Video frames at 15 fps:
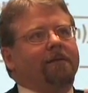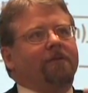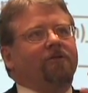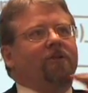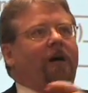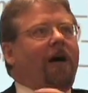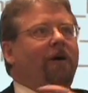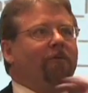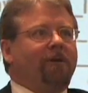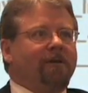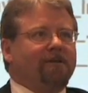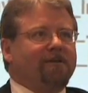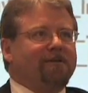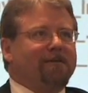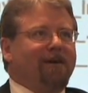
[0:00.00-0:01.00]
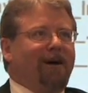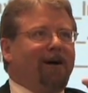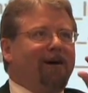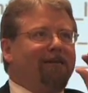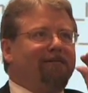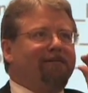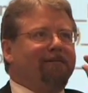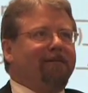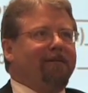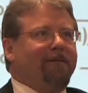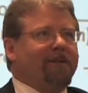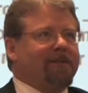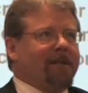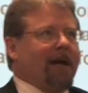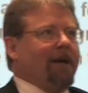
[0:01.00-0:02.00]
genres of
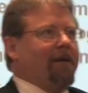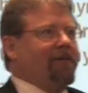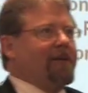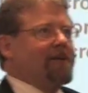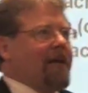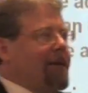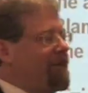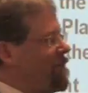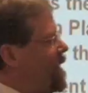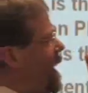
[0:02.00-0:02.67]
these type of